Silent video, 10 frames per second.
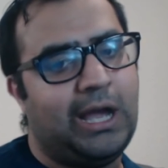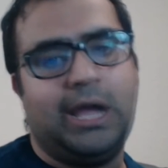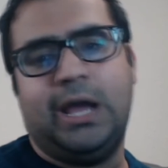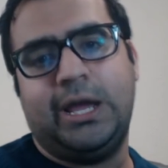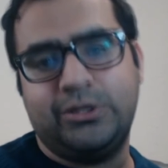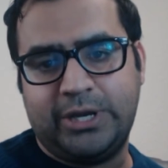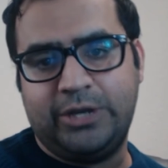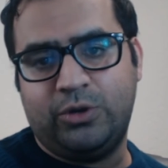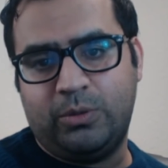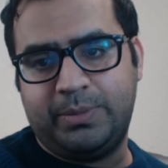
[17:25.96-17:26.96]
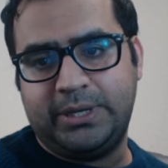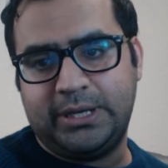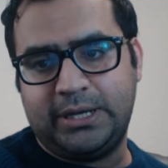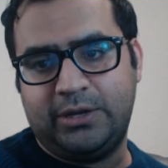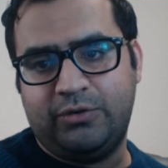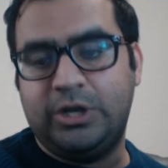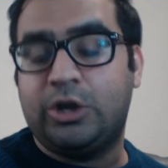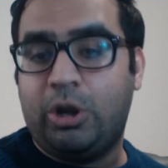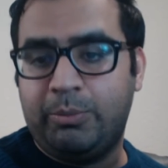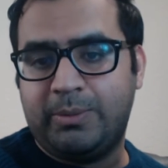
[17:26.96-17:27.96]
and you end up being in a
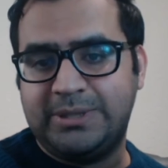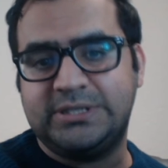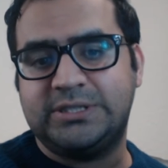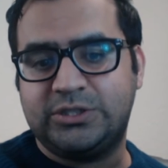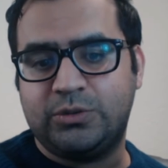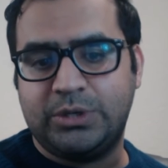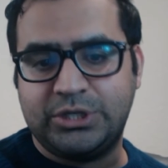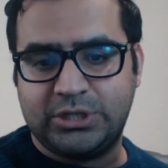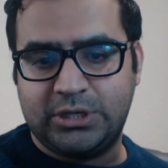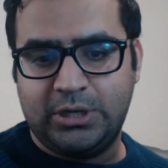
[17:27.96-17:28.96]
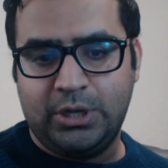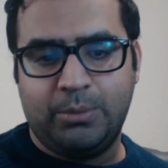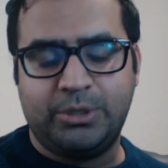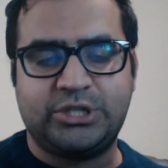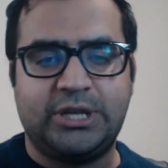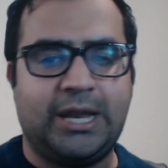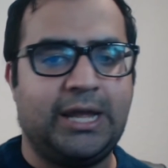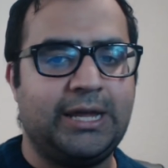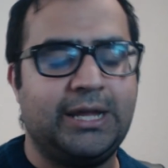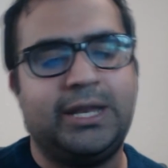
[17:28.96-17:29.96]
really compromising situation, but
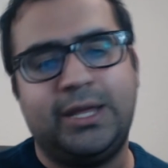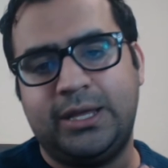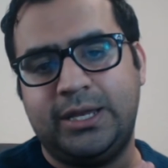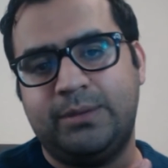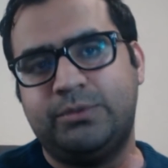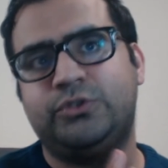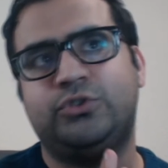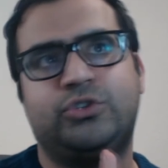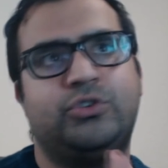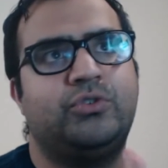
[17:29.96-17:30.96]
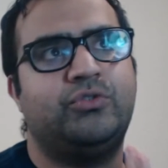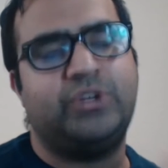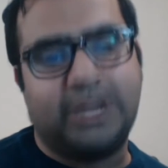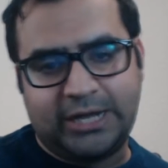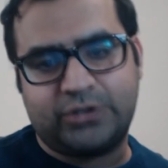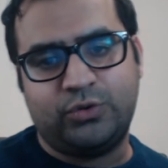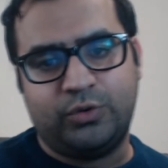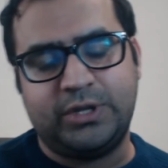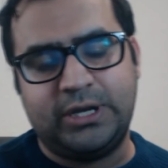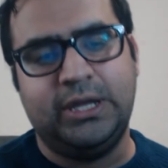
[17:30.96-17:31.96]
it enables you to react
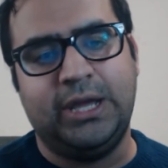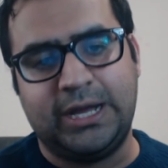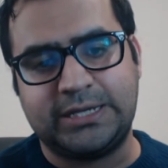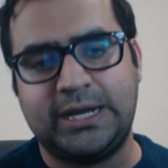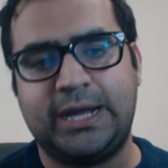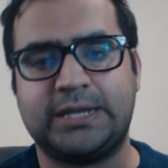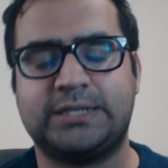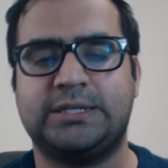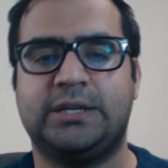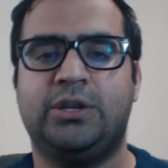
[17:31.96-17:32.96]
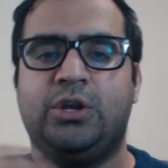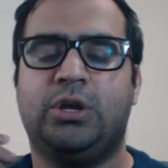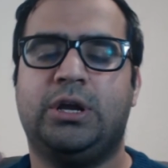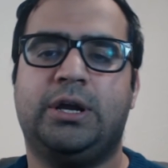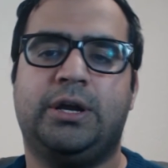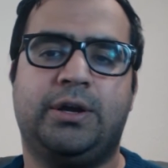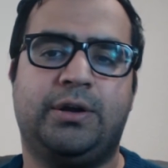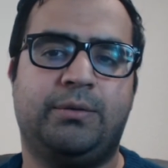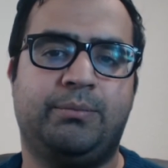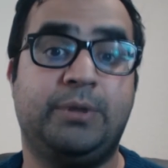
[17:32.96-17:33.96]
to other attacks and
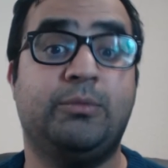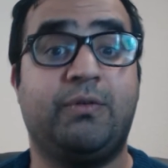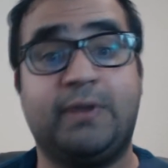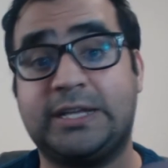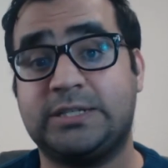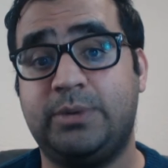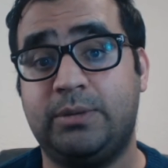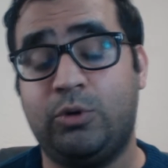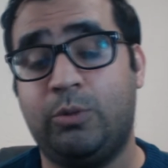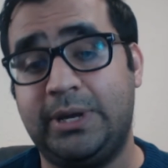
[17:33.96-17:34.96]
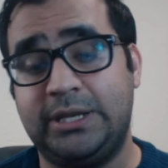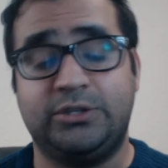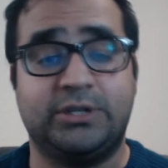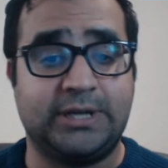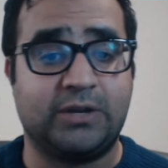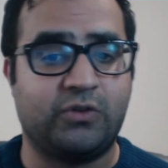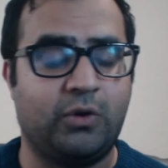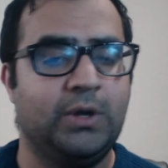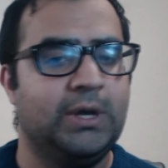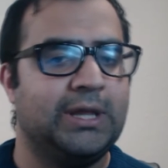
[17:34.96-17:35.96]
be more flexible and mobile in your attack.
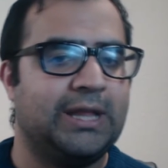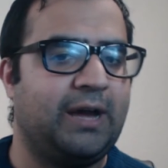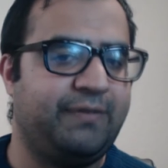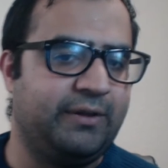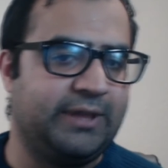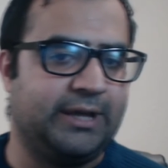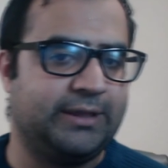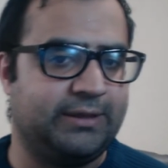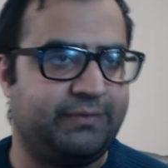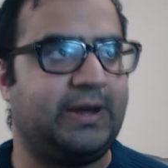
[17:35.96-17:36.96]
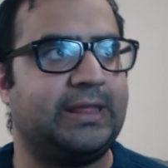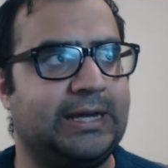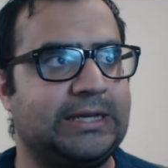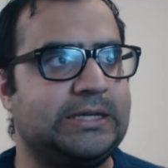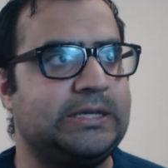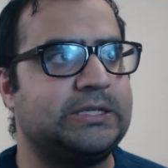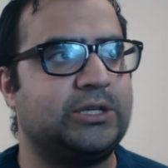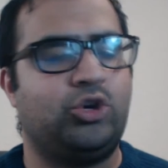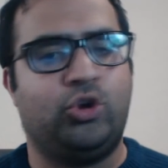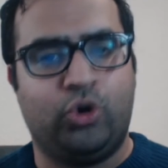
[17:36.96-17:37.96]
So I found that the fact that he's
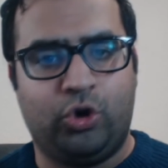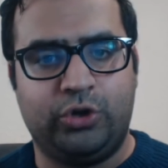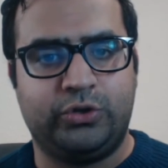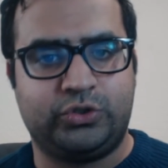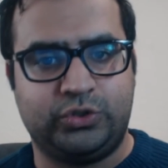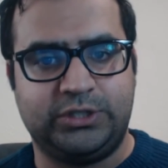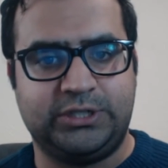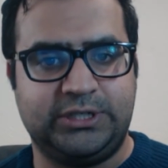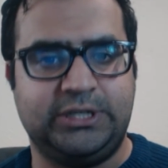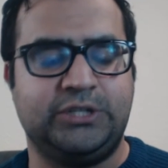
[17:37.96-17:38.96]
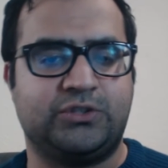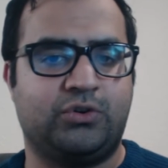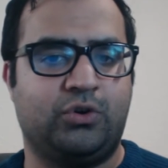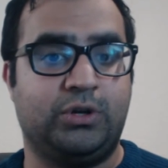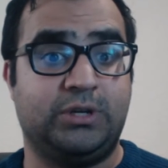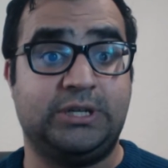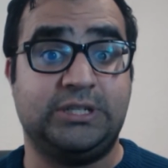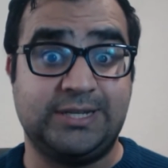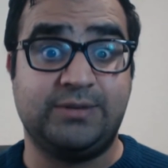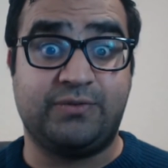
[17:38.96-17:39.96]
grown to the degree he's grown and
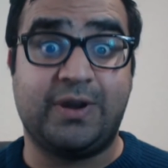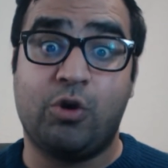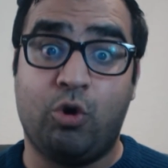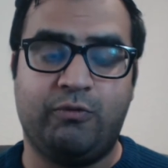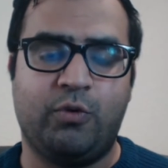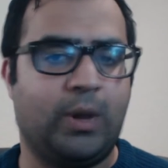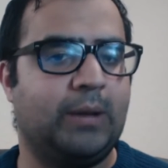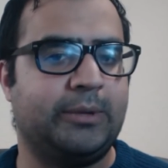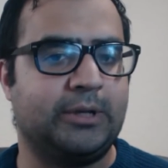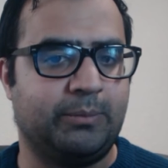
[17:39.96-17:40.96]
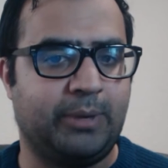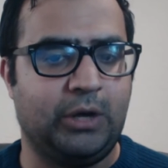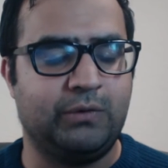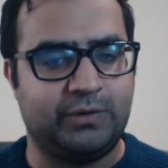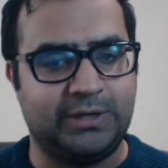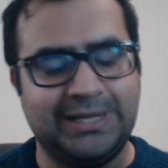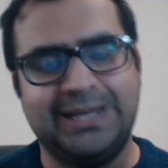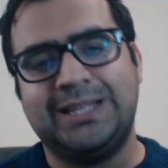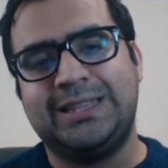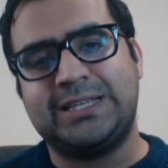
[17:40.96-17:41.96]
he seems very overwhelmingly powerful,
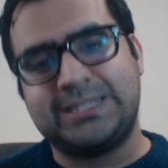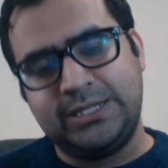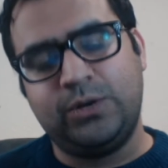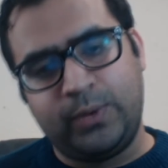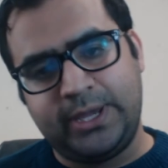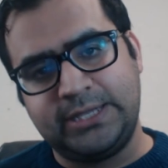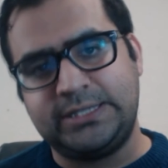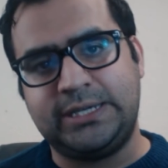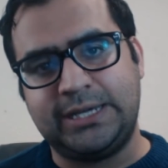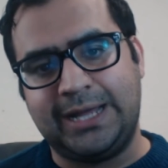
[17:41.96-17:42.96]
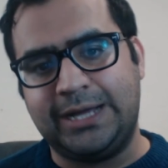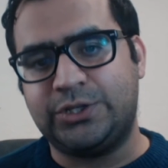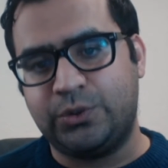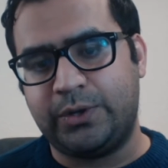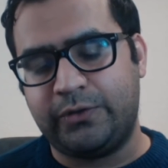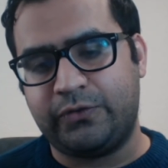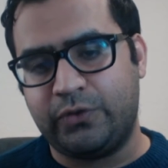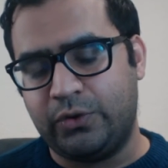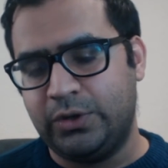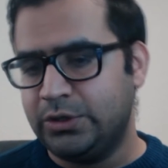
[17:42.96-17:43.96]
there's still ways he can add to it.
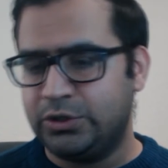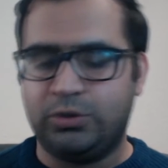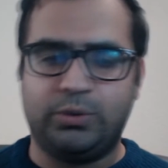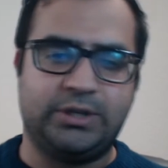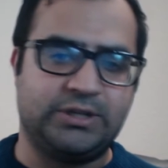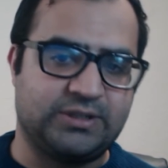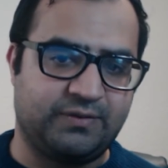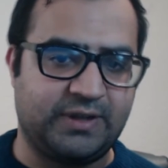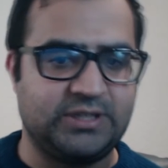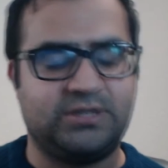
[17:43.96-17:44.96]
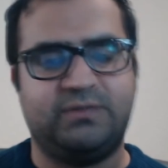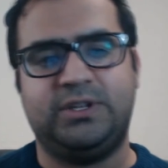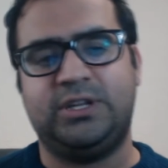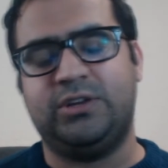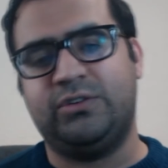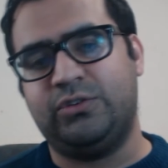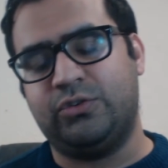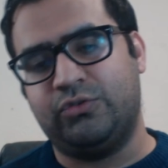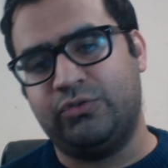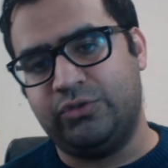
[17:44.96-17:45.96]
So, you know, whether it's defensively, or, you
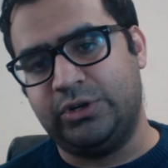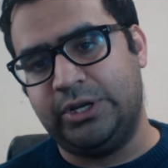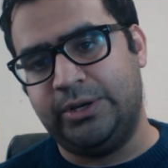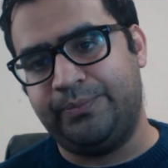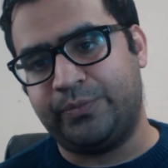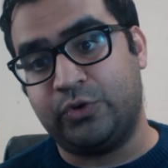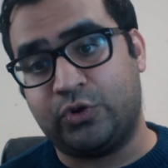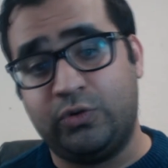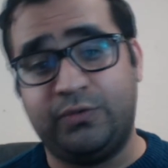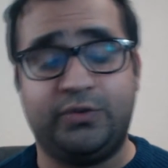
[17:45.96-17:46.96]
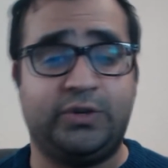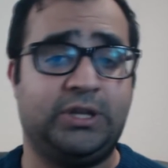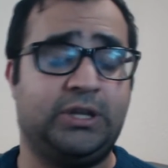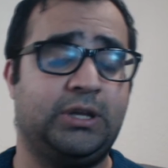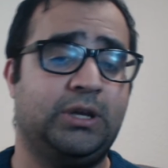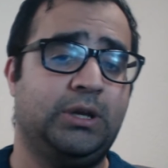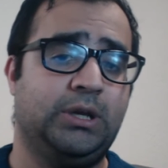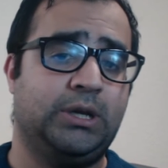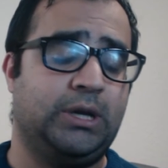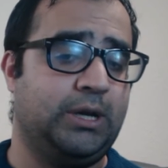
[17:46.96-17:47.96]
know, recovery,
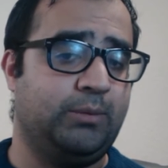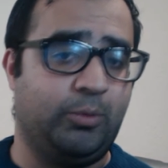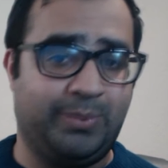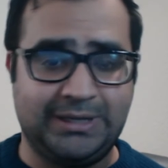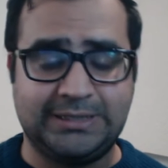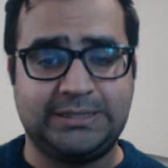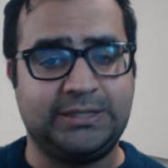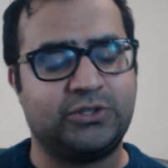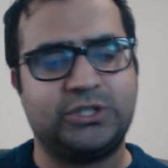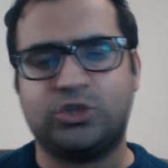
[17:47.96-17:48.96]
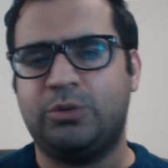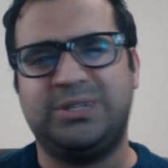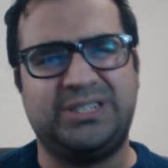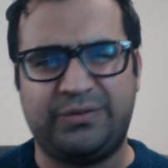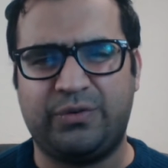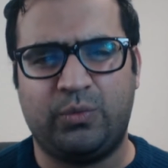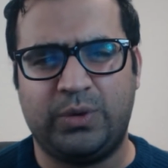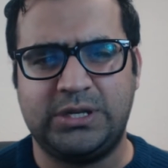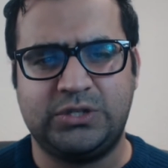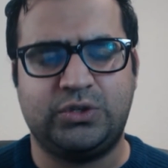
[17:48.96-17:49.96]
mobility. So there's so many different
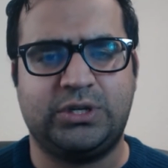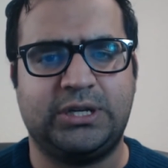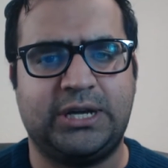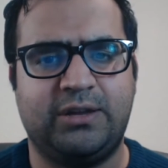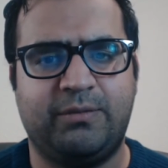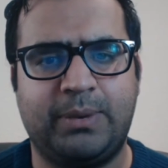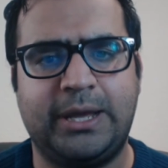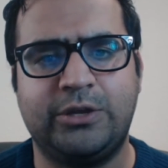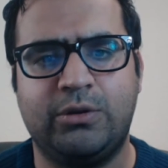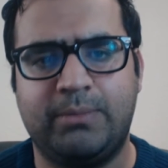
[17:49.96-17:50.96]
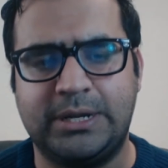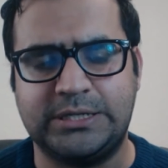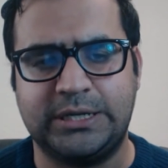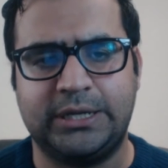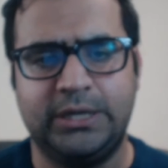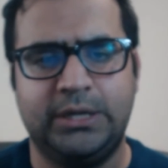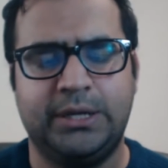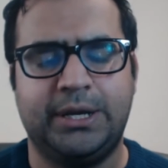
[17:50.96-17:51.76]
ways you can kind of apply your magic,